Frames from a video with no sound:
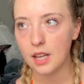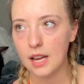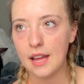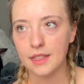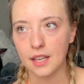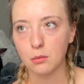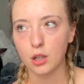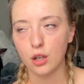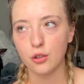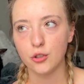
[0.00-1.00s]
I think I'm gonna
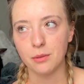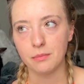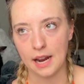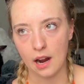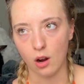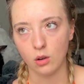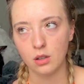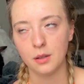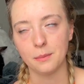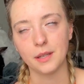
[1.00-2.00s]
go to the gym now
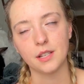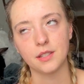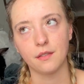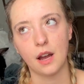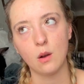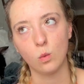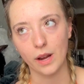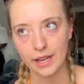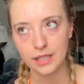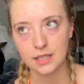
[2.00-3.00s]
because if I
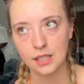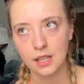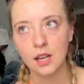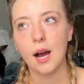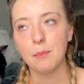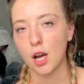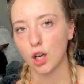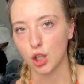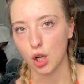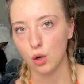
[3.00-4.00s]
wait, I'm not
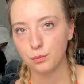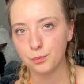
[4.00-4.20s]
gonna go.